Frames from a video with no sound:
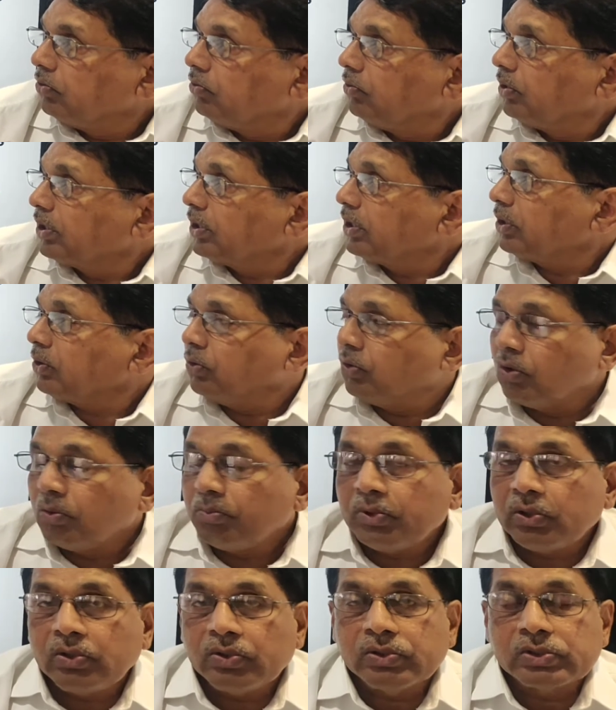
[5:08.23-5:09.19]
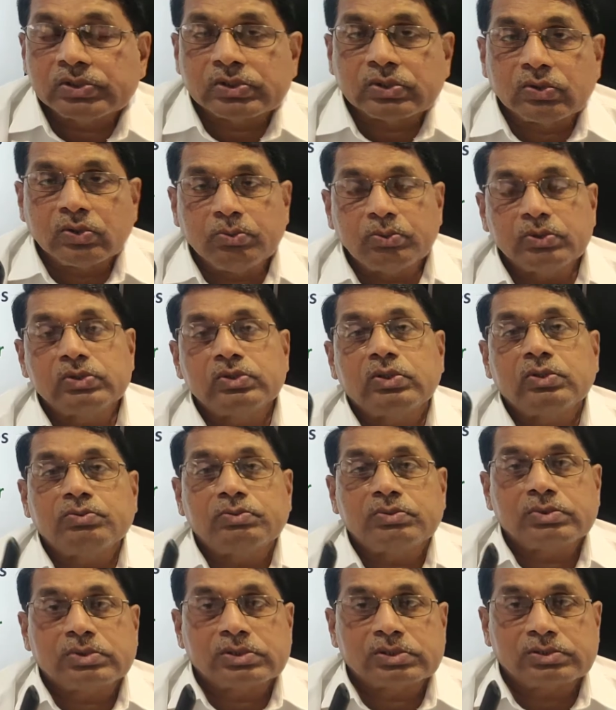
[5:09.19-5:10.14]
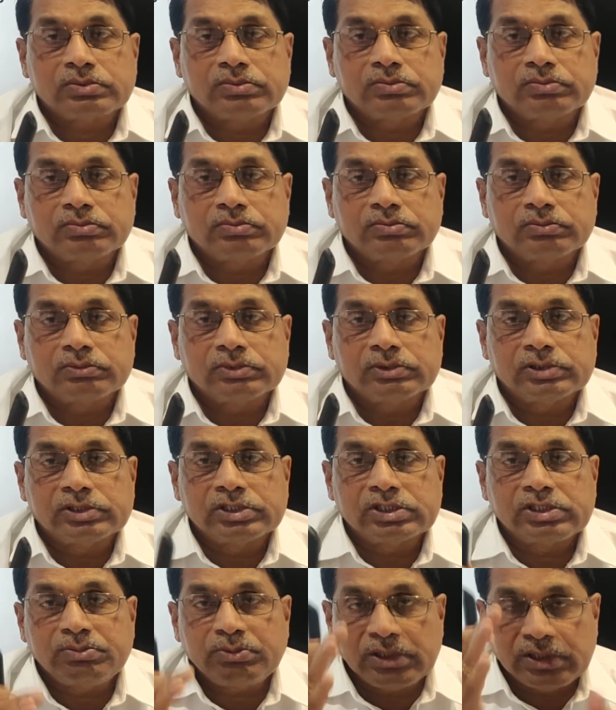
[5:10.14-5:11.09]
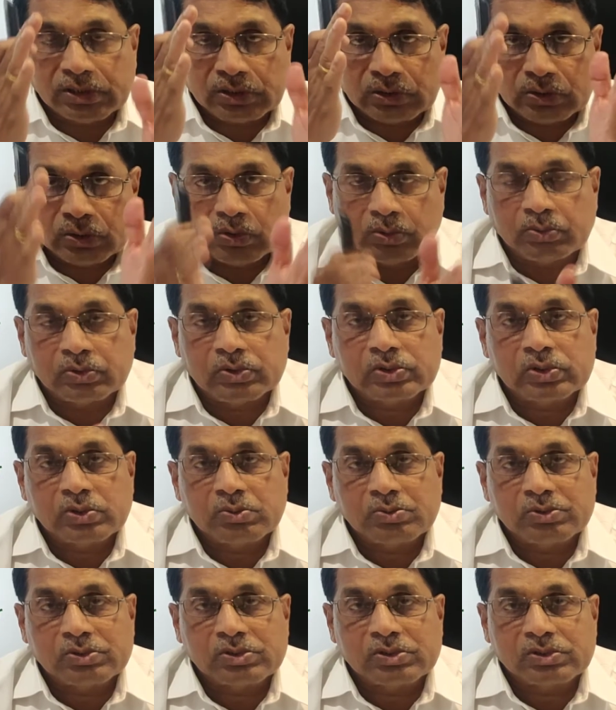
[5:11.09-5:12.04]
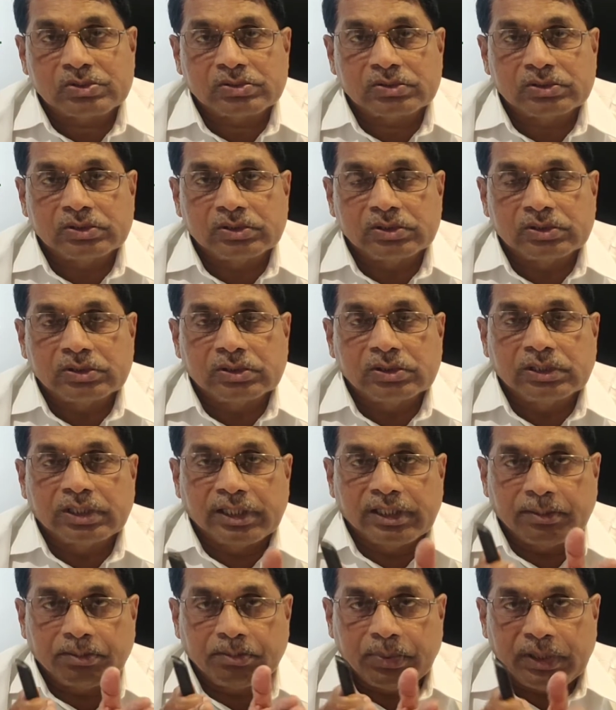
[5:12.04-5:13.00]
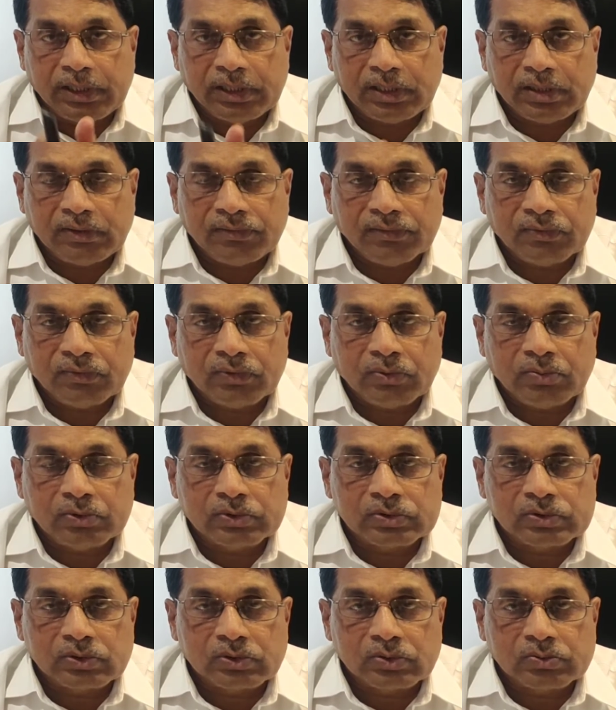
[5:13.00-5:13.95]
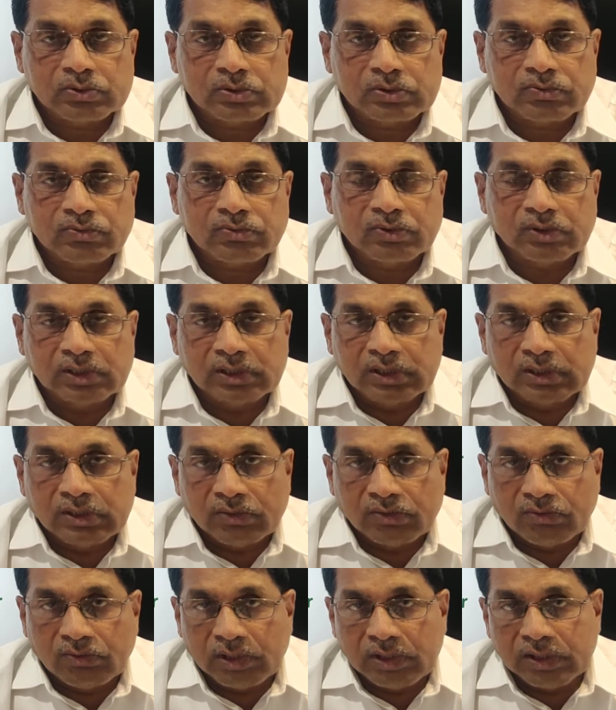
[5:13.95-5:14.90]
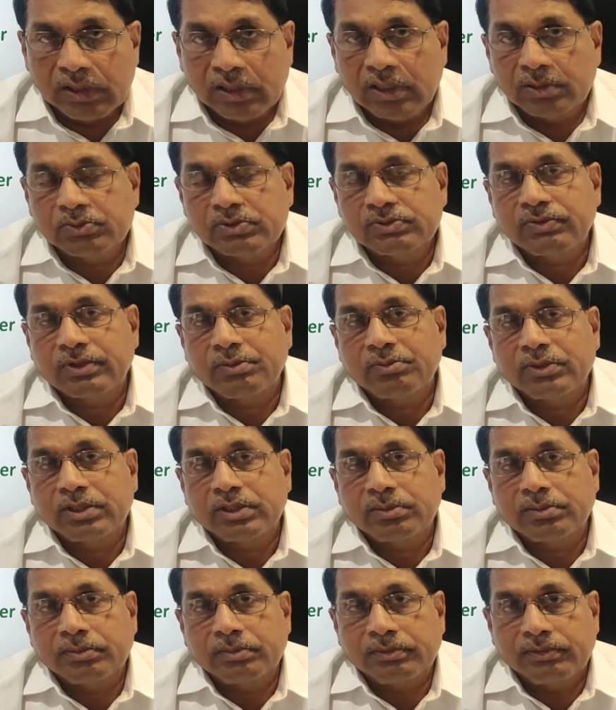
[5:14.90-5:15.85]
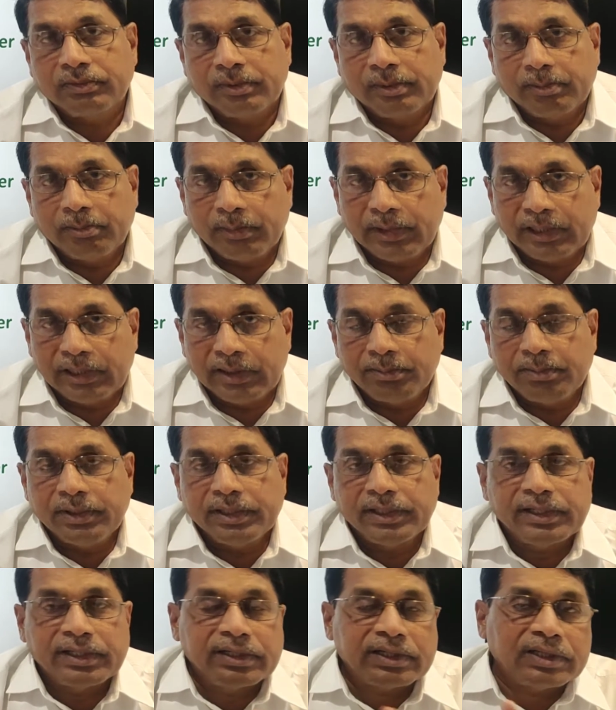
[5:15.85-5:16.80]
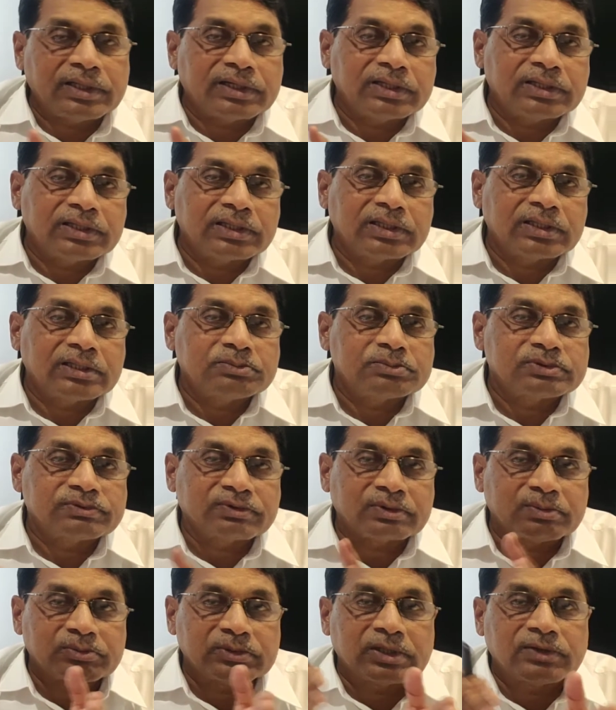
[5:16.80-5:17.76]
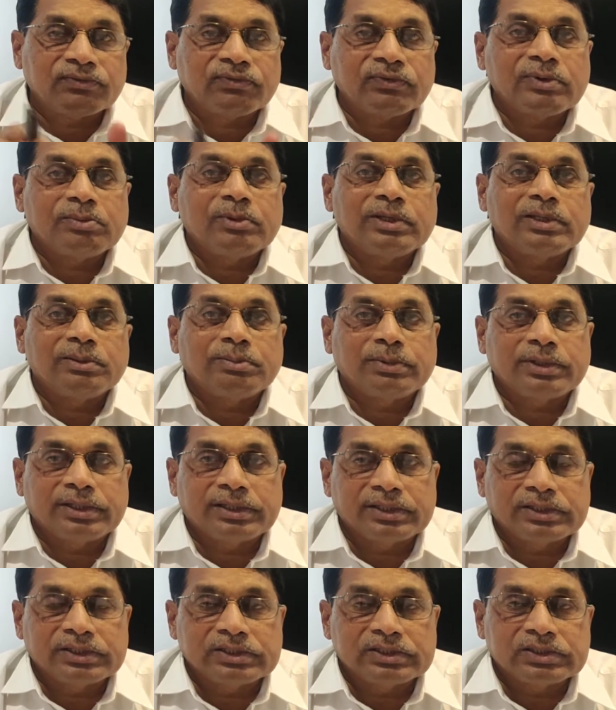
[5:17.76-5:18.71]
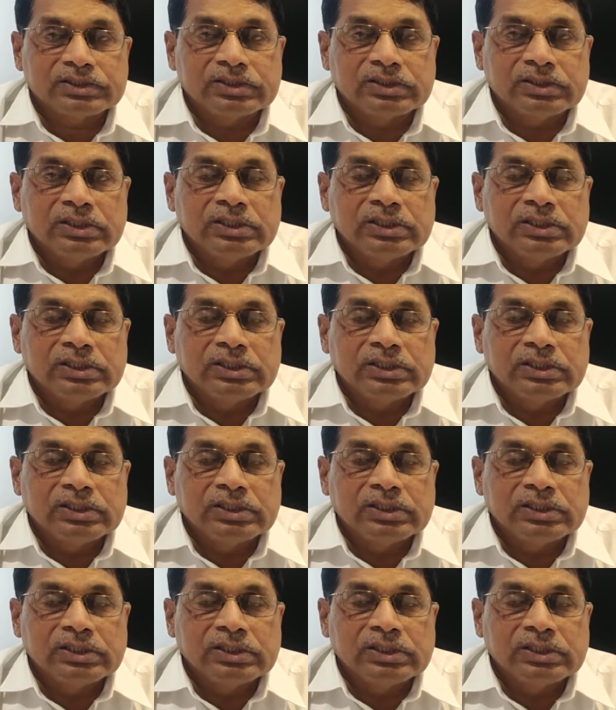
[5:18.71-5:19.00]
What are homologous chromosomes? Similar chromosomes, a pair of chromosomes, one comes from the male parent, another comes from the female parent.